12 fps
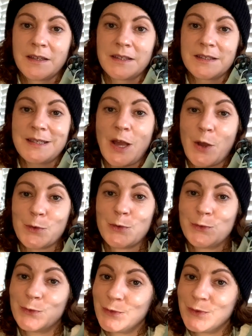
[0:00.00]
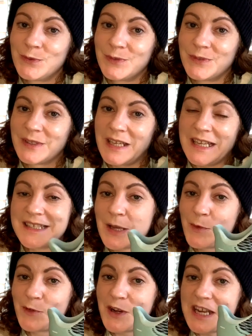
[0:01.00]
So in
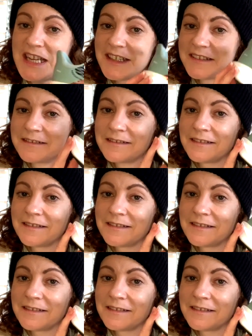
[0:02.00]
summary,